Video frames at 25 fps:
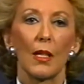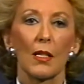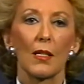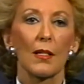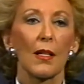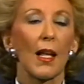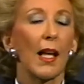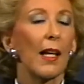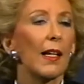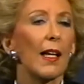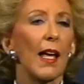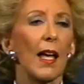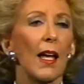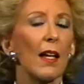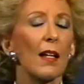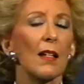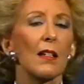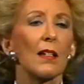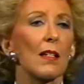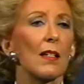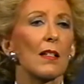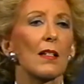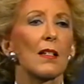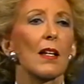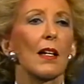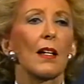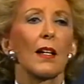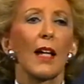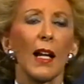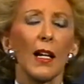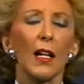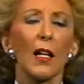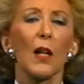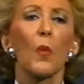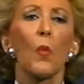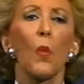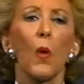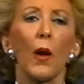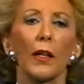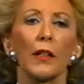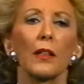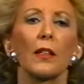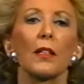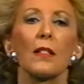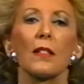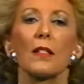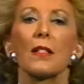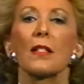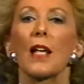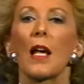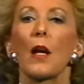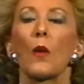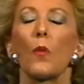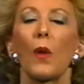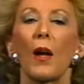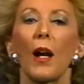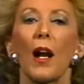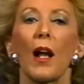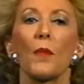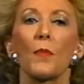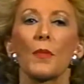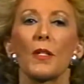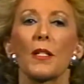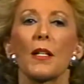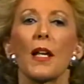It's like Andy said, anyone can say what I'm